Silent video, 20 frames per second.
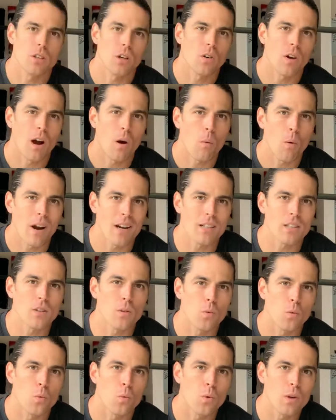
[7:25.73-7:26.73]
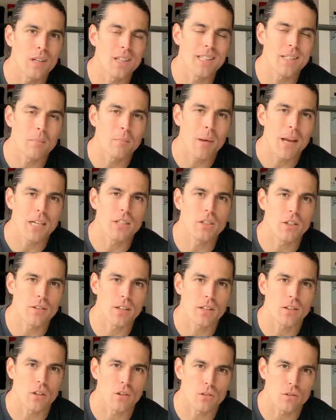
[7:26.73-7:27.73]
I wanted to really make sure
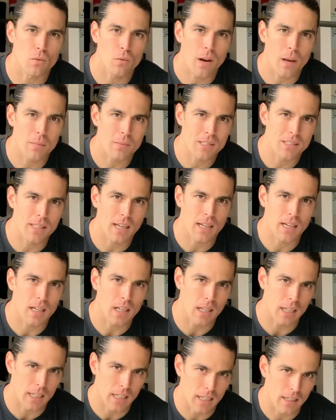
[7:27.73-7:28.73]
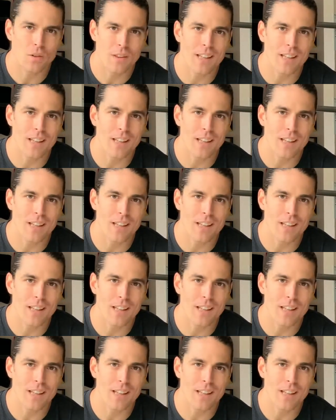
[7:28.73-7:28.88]
that those reps stay clean.